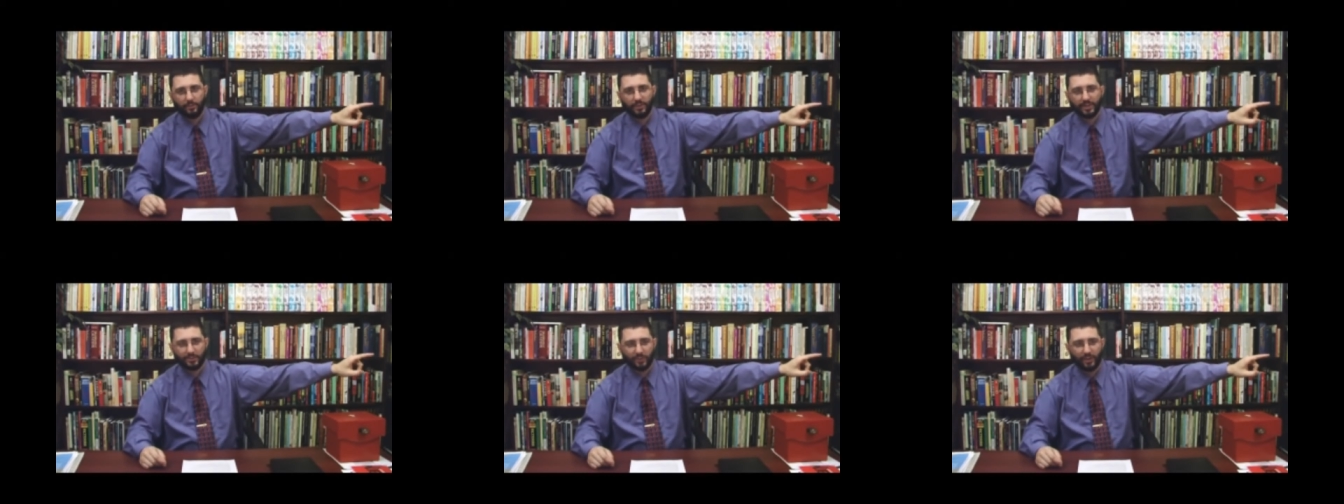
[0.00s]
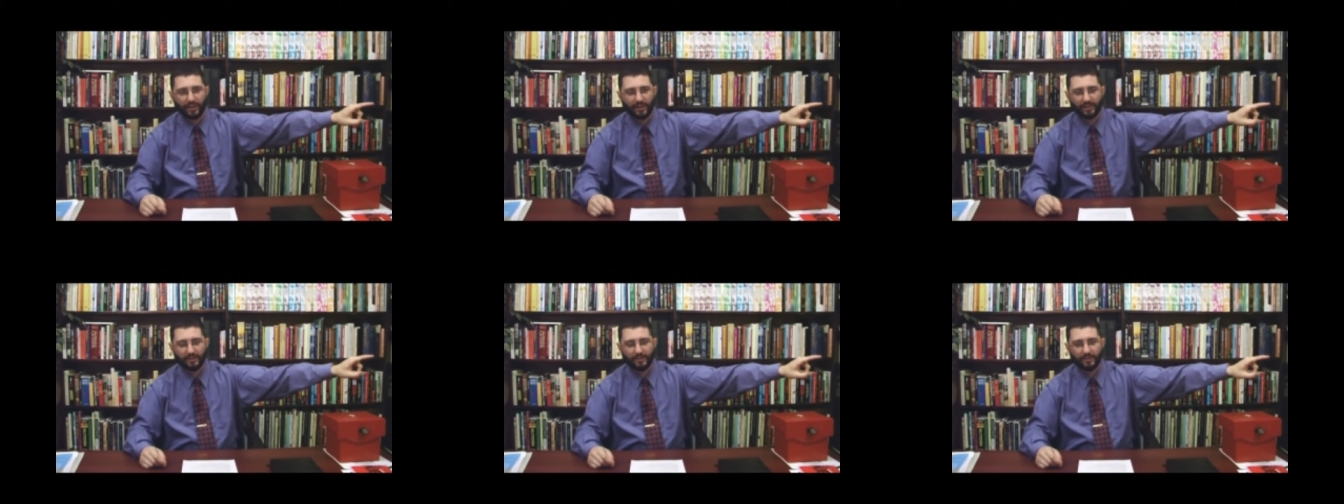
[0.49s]
Well, guess
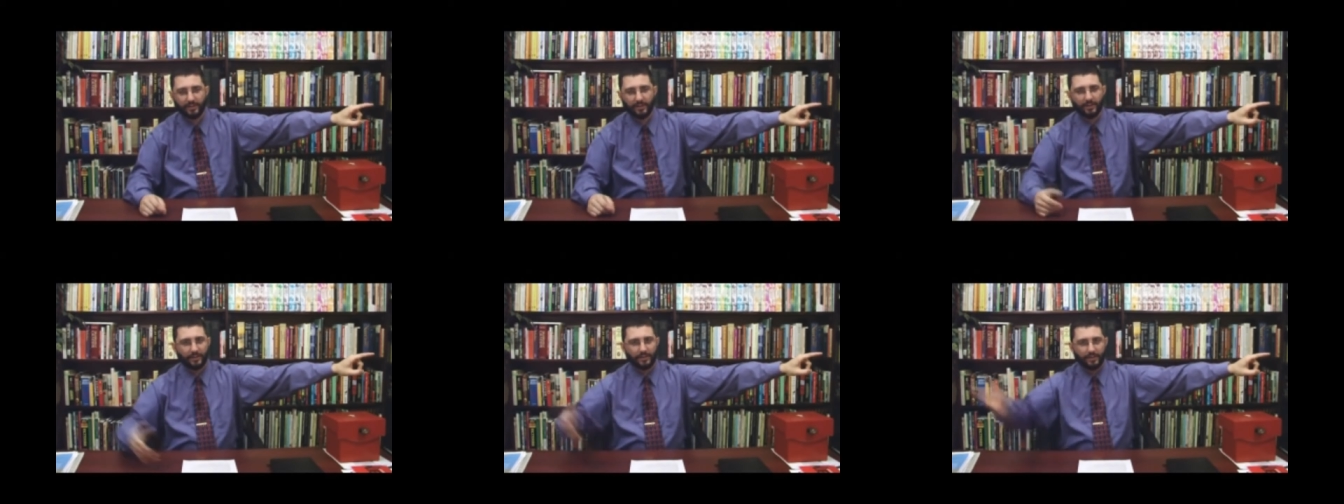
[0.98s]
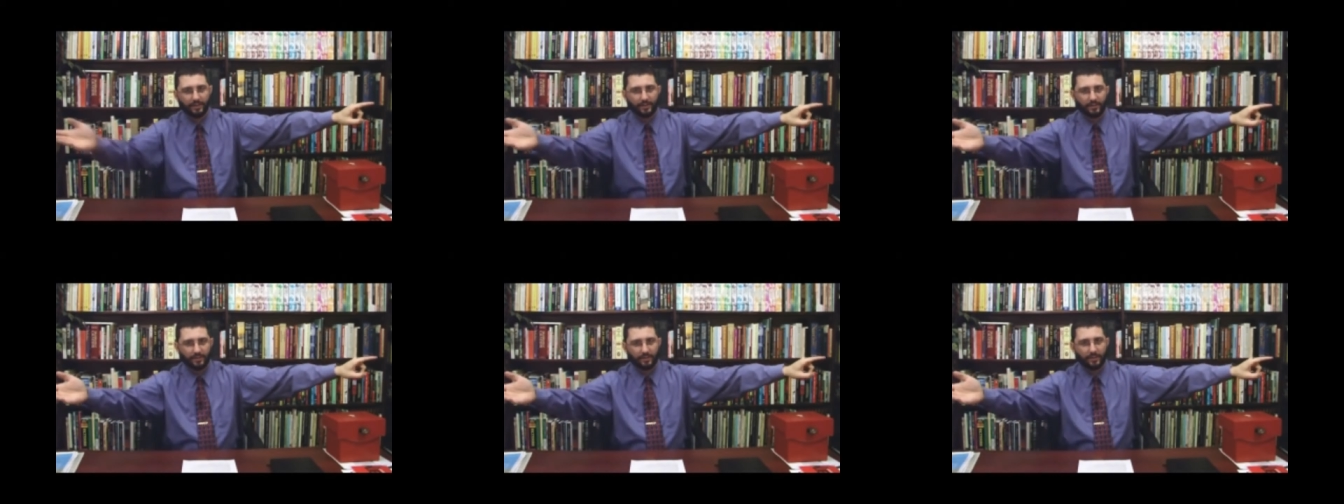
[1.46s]
what?
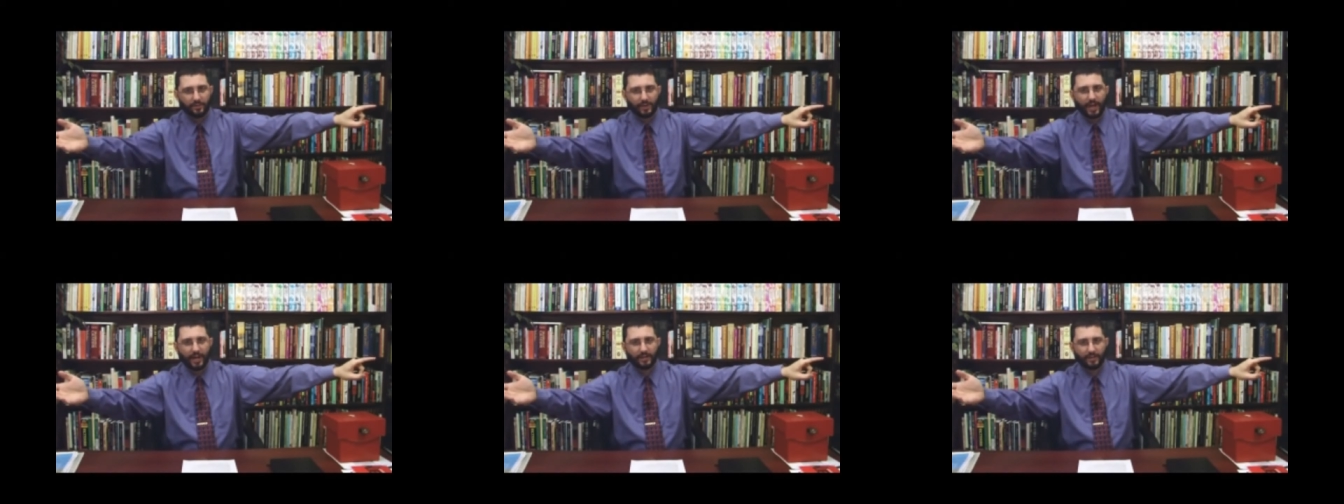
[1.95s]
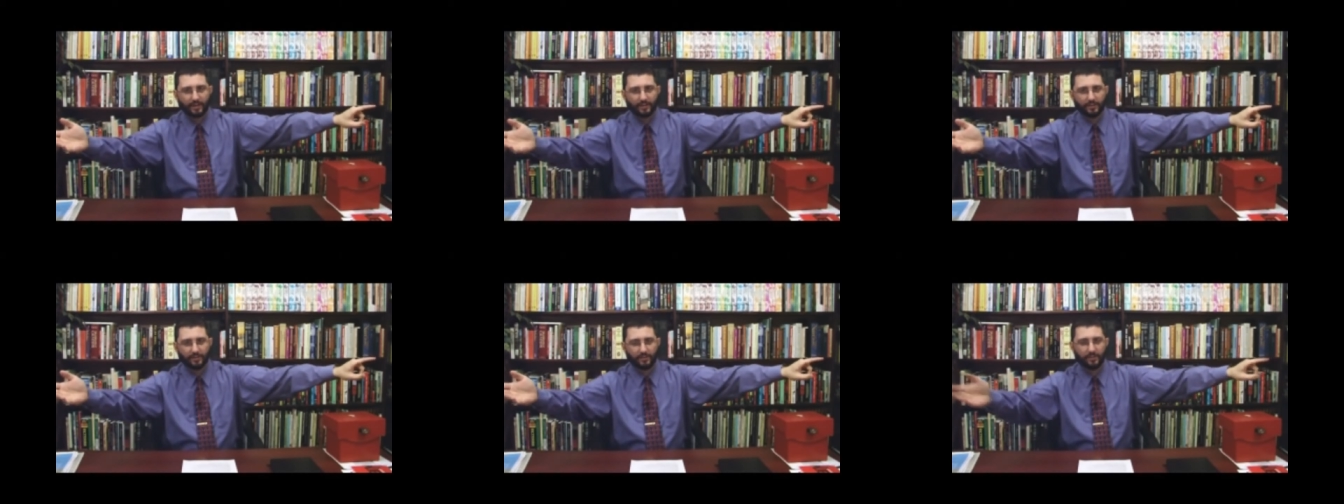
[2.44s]
The tracting,